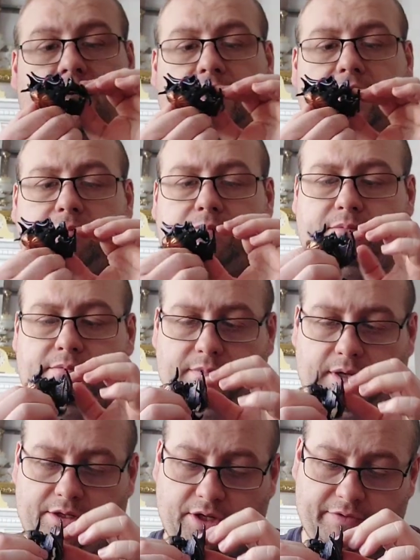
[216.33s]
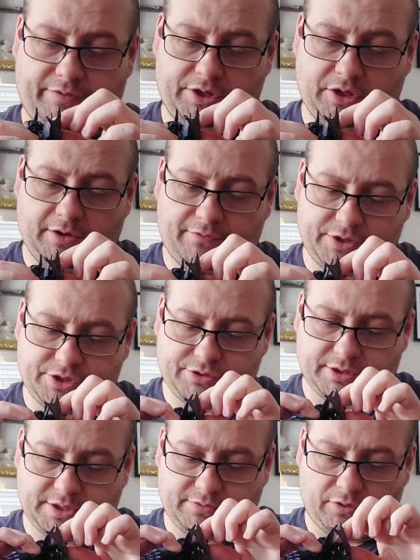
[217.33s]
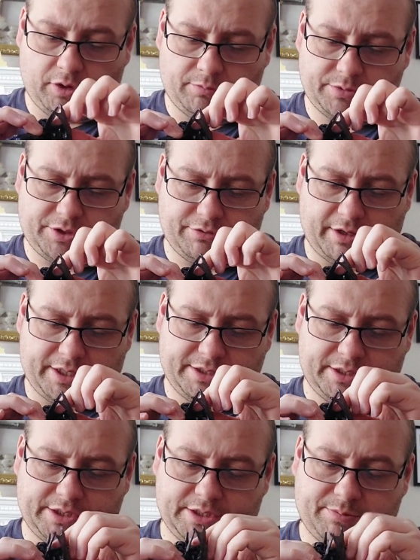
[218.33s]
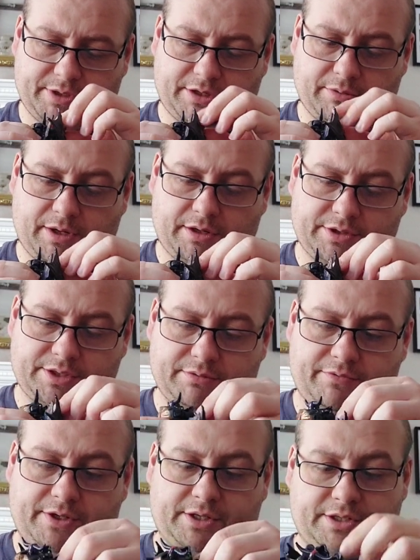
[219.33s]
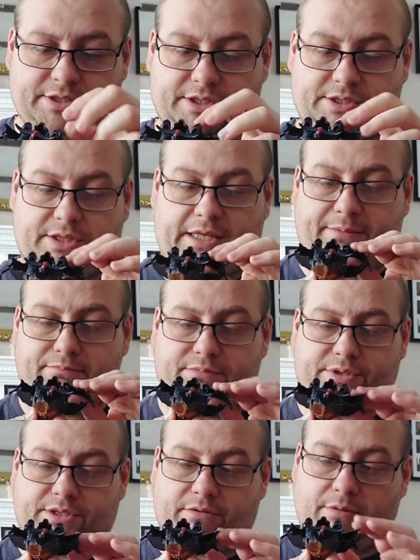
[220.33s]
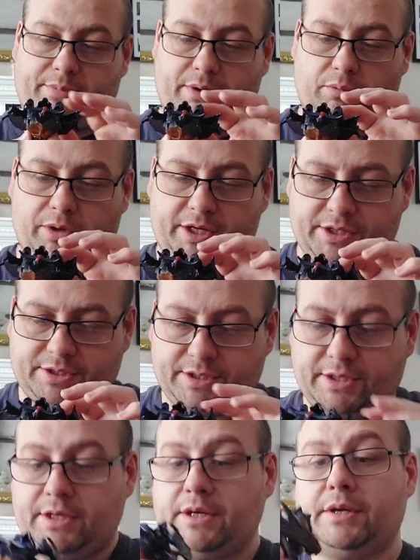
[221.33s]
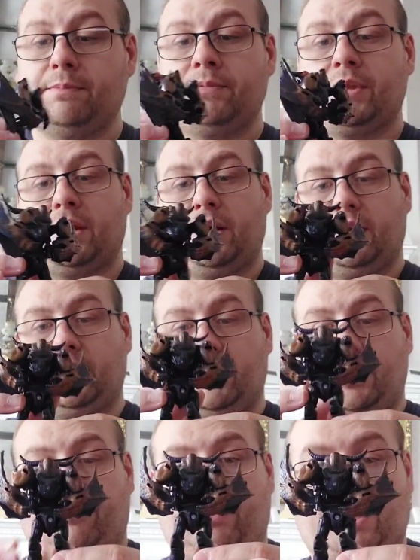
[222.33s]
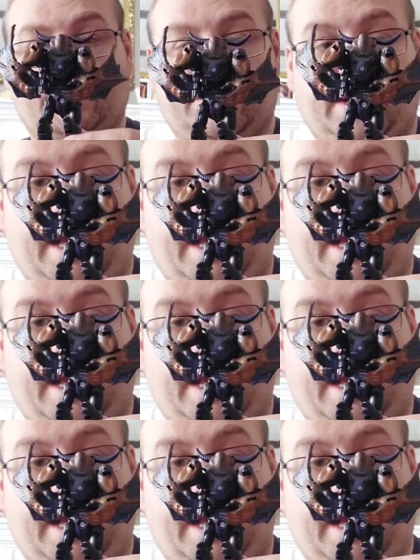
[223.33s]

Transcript: I don't even know if he's transformed correctly, to be quite honest with you, because his limbs are a bit weird. I don't know if that's